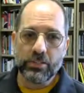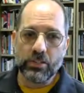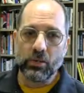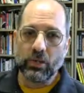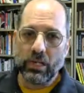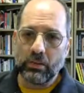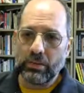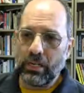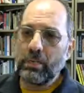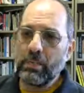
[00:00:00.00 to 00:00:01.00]
So
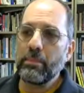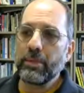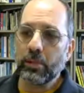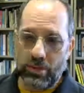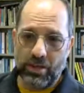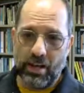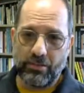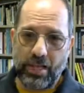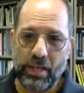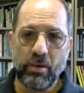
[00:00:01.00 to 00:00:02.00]
it may be good
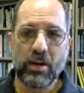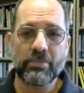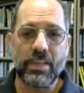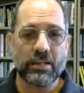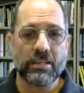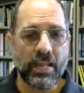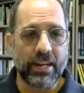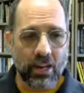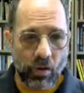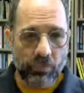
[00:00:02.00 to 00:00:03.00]
enough. And part of that is
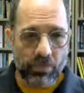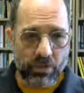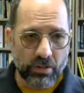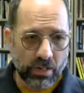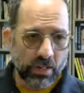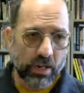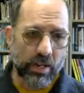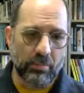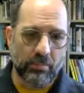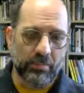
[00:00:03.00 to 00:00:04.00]
getting over
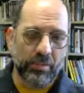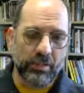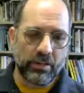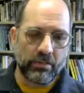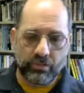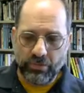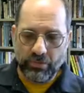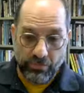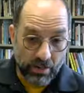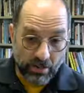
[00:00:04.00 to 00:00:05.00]
the
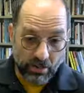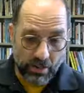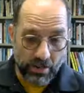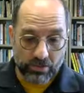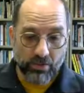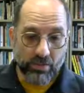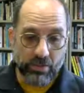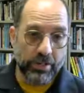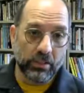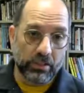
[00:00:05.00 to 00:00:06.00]
fear and also
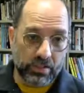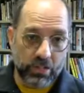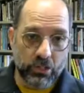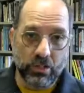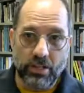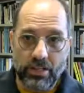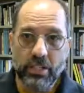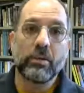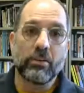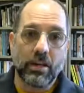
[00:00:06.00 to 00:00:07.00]
the realization and the
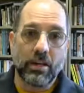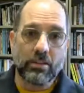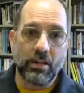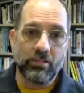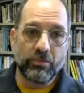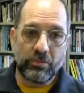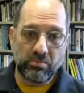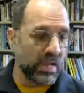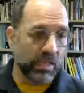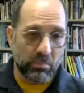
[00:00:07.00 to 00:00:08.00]
experience of
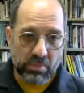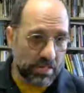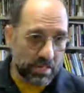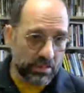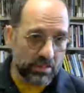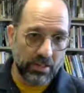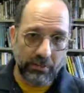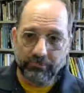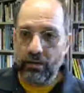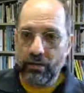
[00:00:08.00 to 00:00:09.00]
making
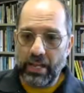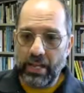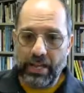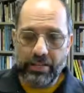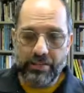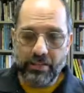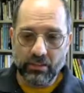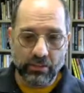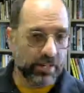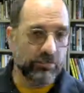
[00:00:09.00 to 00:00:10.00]
mistakes and
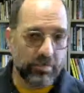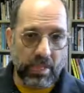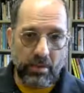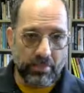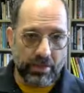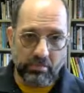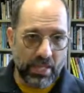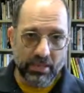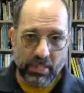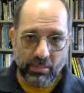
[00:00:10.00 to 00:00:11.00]
learning from them and
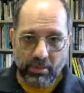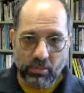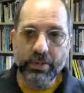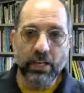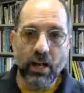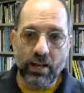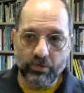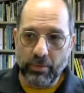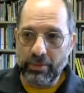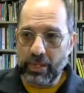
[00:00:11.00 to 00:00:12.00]
admitting them and moving
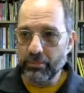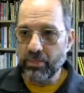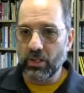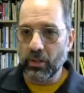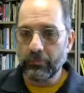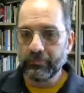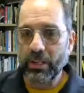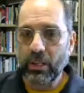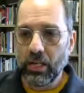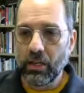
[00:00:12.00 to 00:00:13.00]
on from them. So
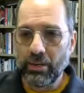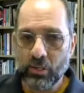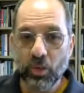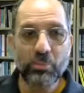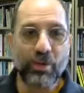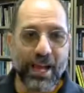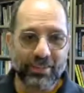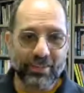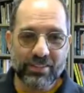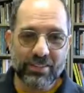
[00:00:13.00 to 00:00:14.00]
it's good
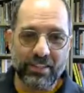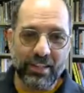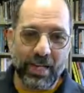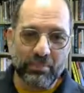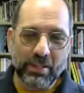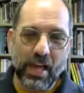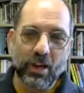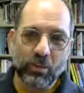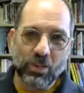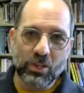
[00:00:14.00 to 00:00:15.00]
practice. And
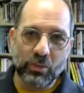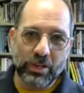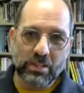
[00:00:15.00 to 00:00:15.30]
not always so